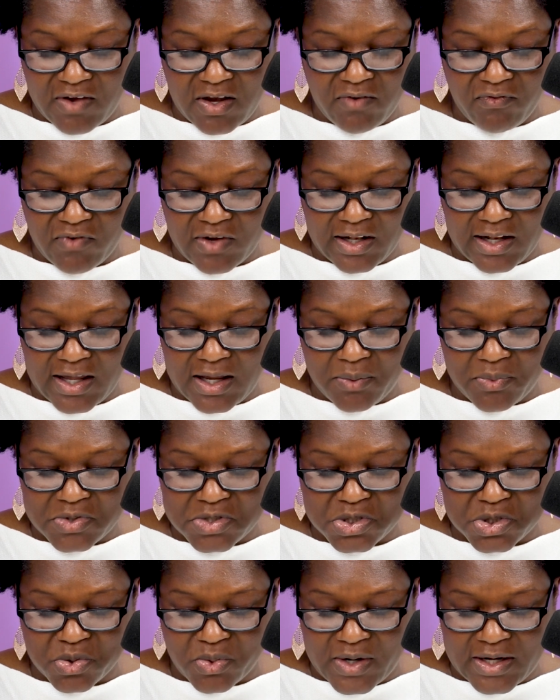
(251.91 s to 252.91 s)
every
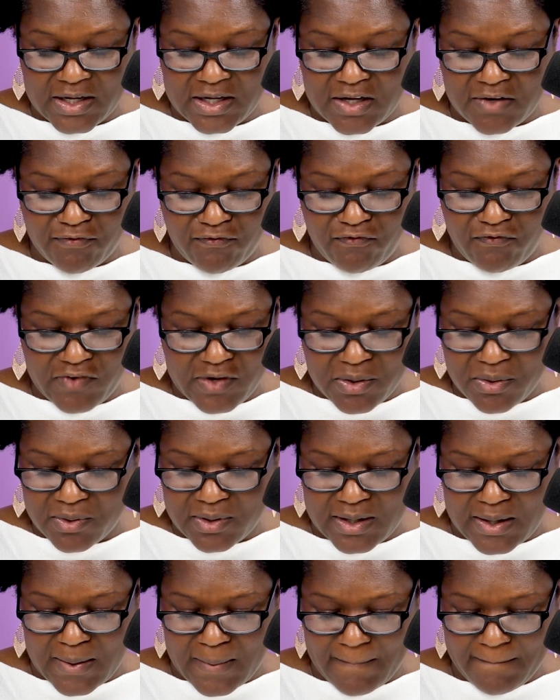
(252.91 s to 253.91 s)
language dreaded and feared
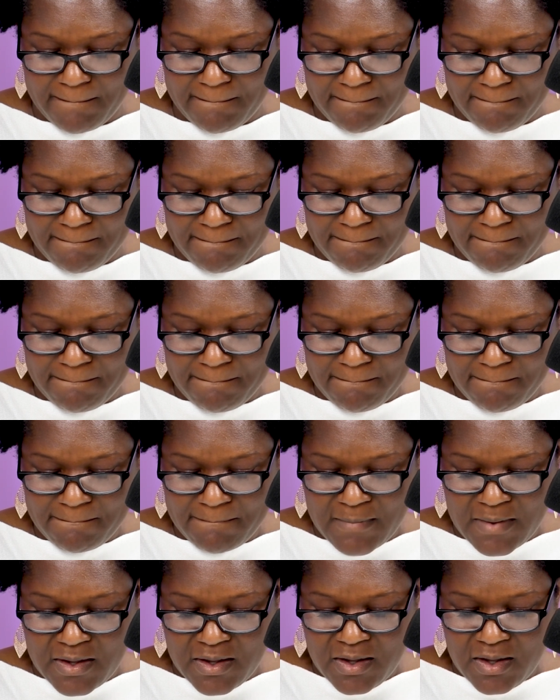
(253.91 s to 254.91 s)
him.
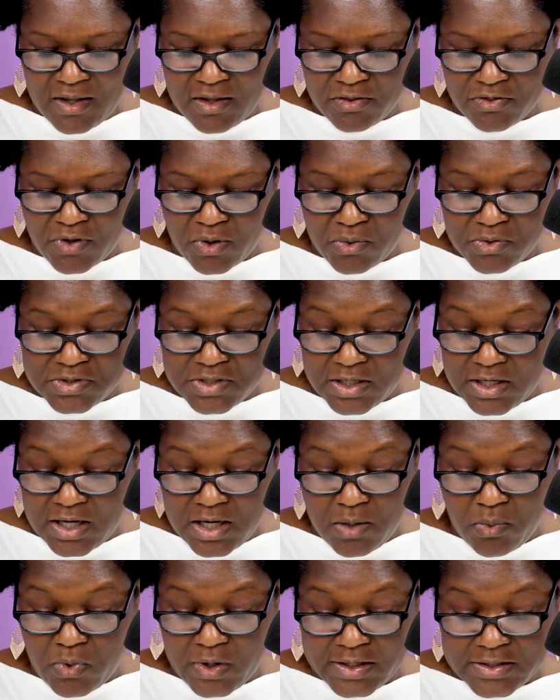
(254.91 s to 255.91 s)
Those the
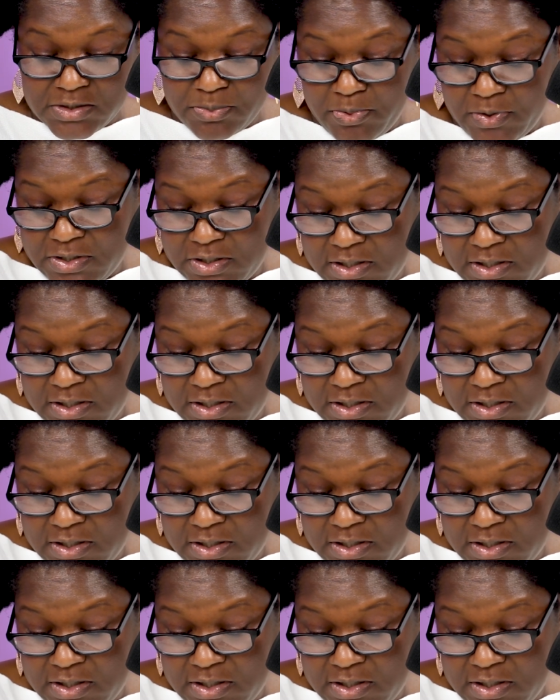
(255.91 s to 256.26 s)
king wanted to put